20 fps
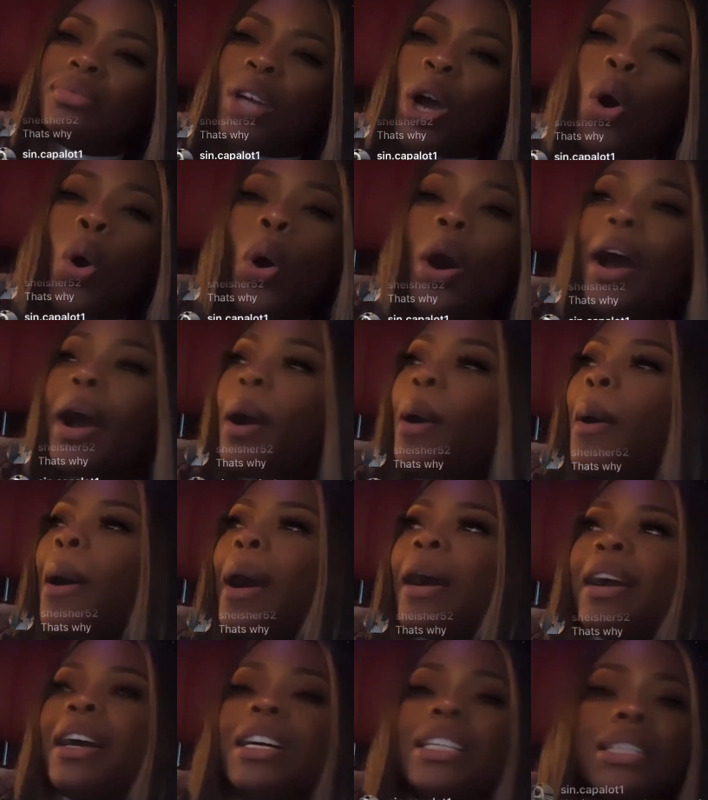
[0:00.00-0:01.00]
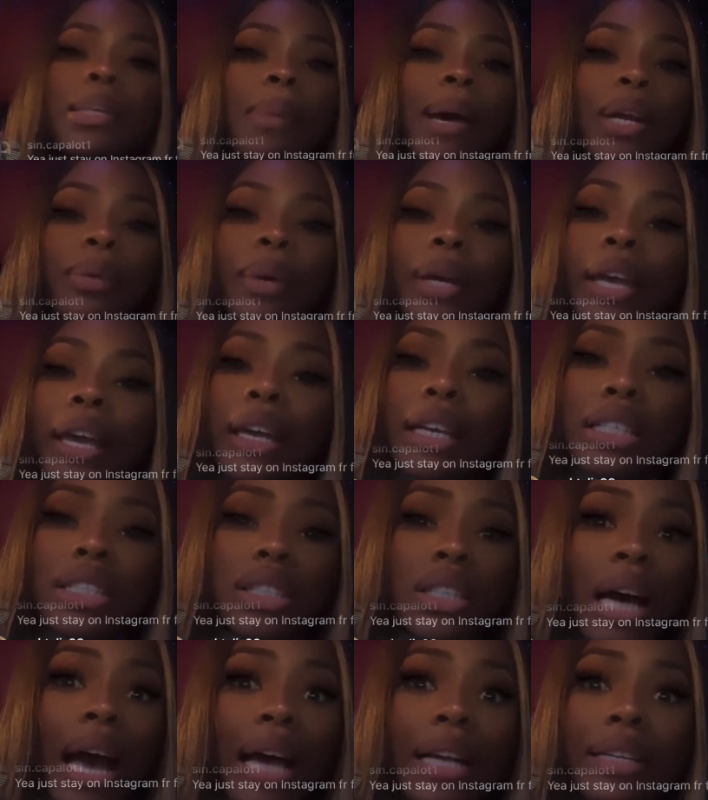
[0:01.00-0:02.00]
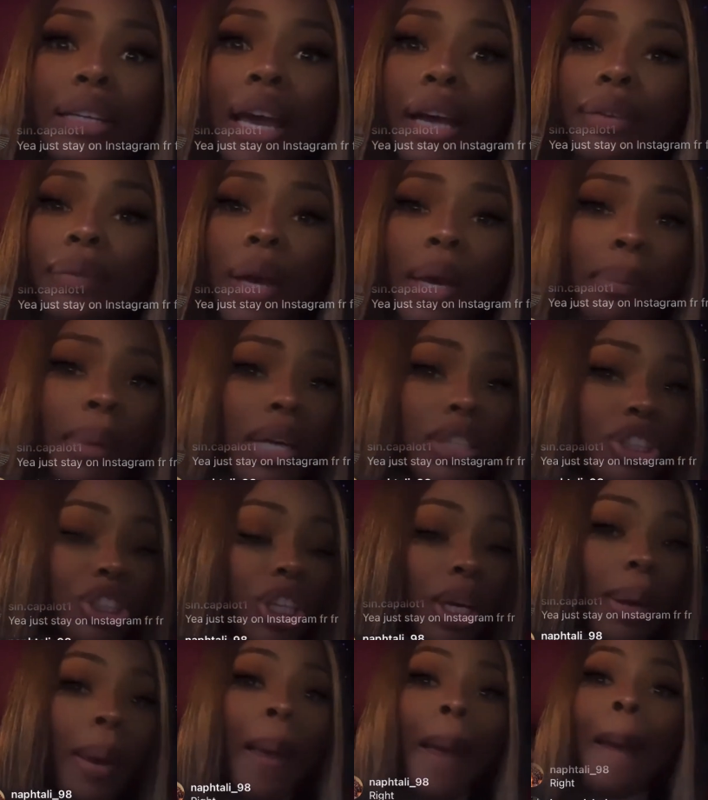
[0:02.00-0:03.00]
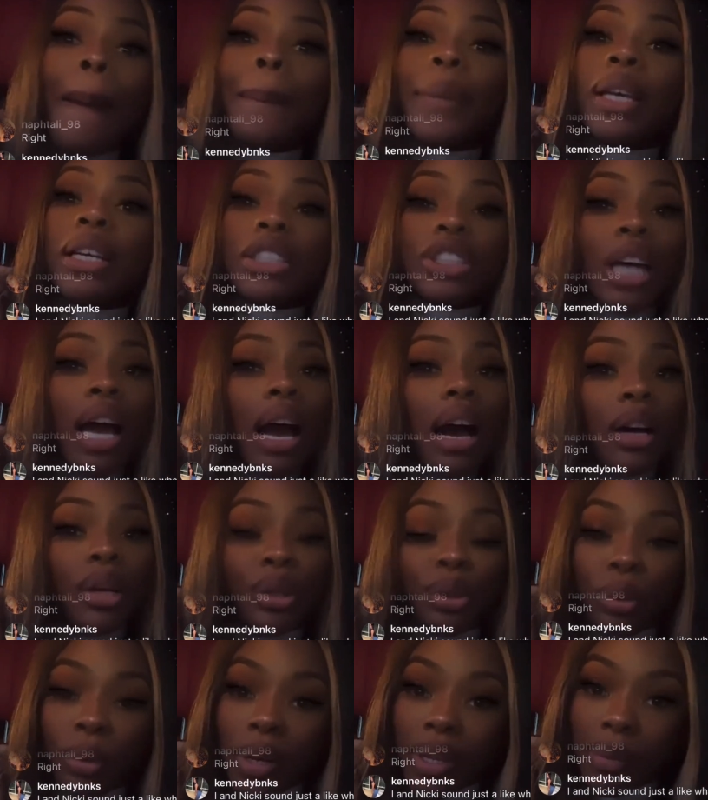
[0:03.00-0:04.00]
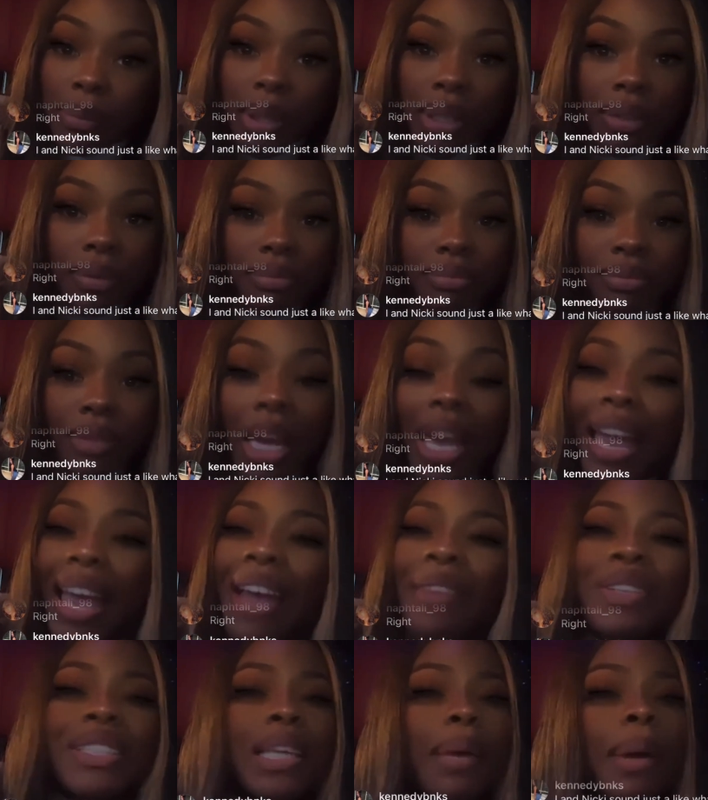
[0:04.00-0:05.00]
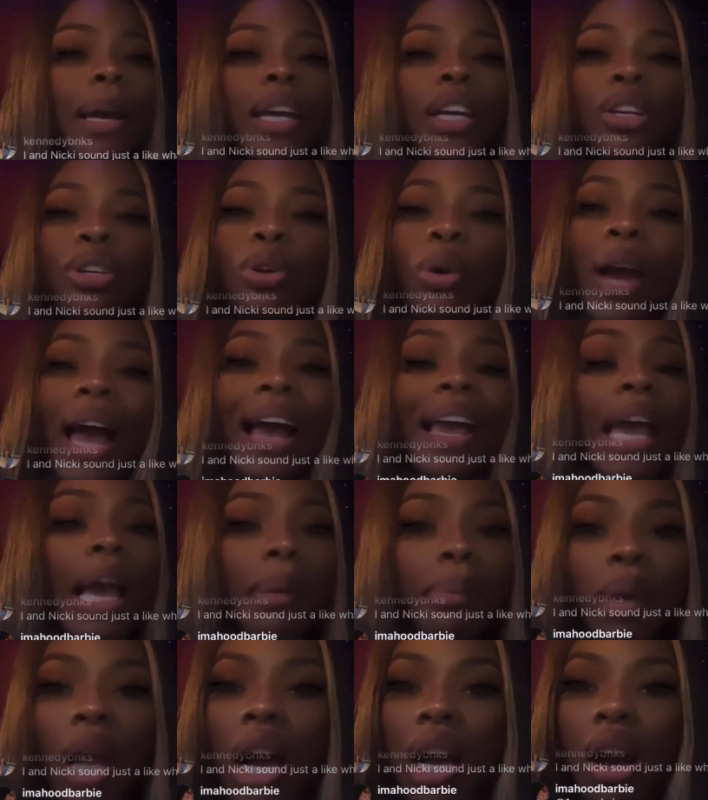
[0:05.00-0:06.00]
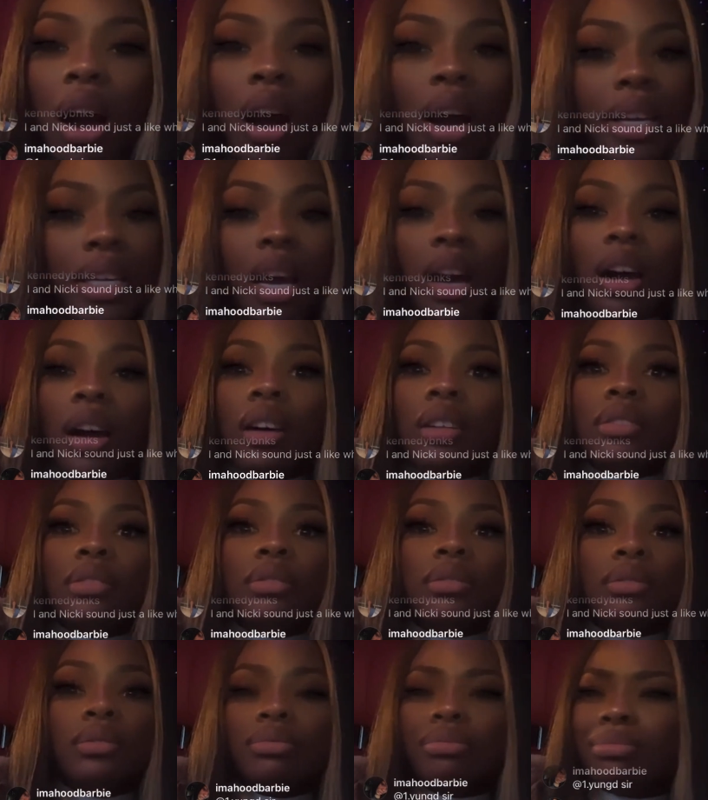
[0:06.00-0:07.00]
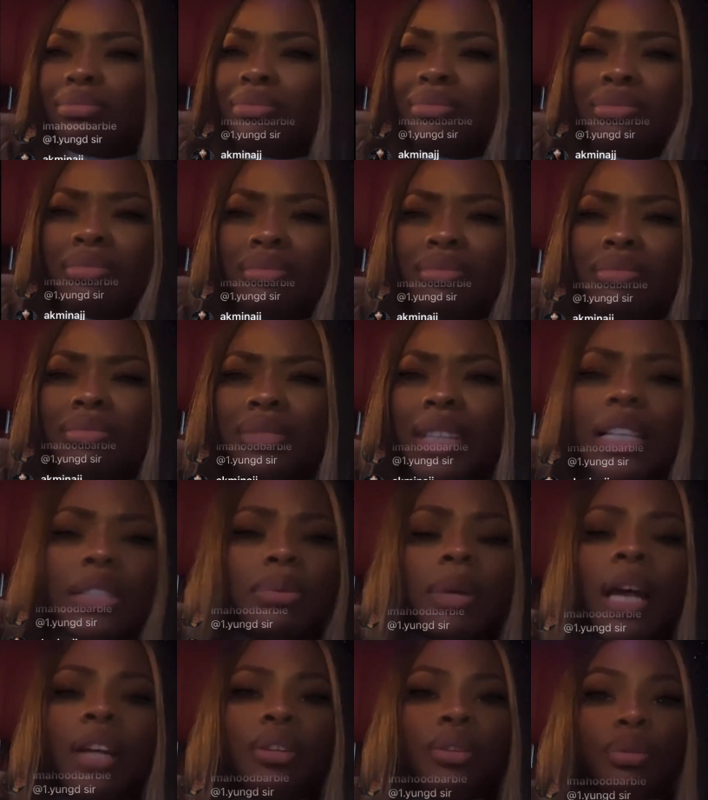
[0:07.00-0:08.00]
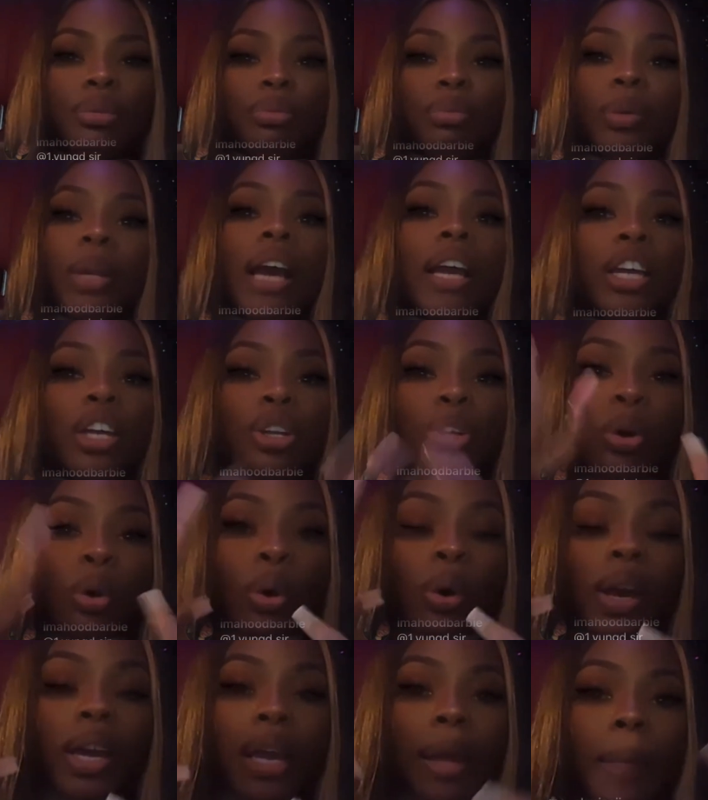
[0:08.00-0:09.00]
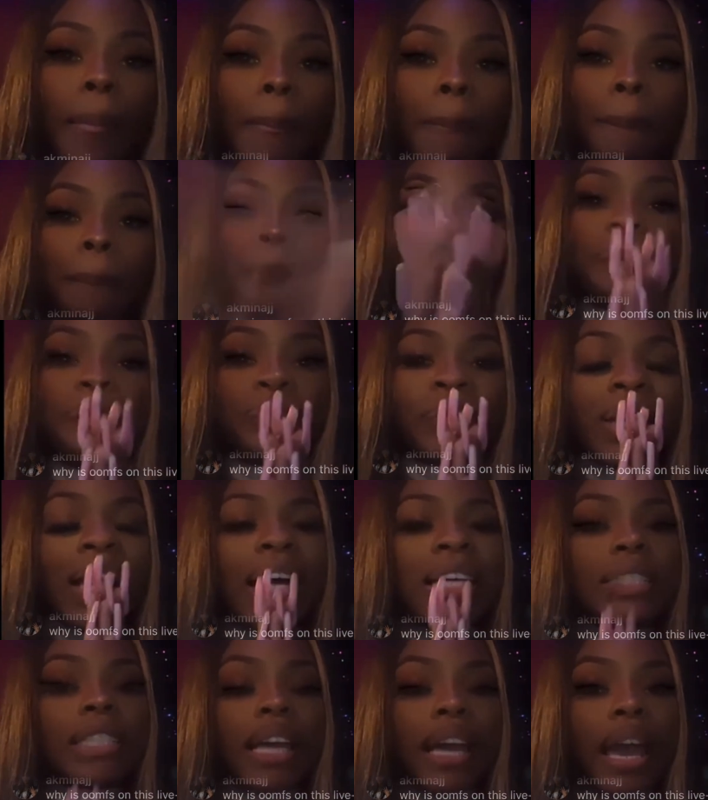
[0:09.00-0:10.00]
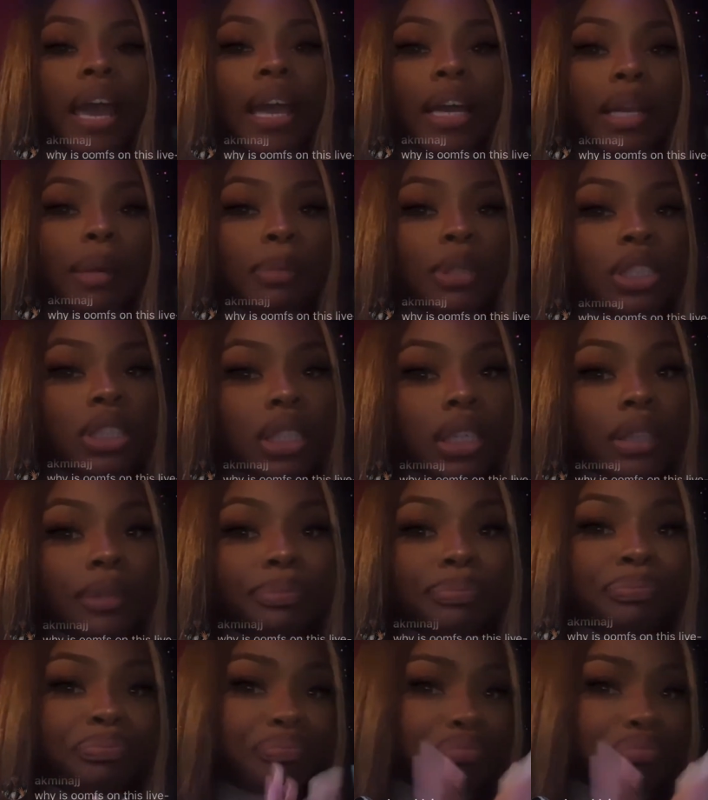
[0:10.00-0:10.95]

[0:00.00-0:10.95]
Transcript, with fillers: or, or cut somebody with cancer. I deactivate my shit because y'all annoyed me. And every time I get annoyed, I can't block all y'all. That's what I do. When I get annoyed, I say, hey, let me see.